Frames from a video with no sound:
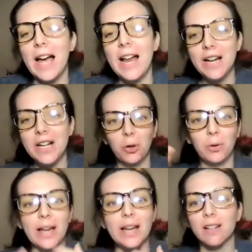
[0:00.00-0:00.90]
And I know
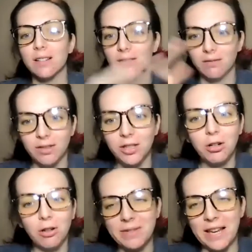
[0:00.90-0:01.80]
like you know
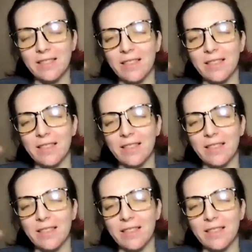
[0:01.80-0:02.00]
what I'm saying?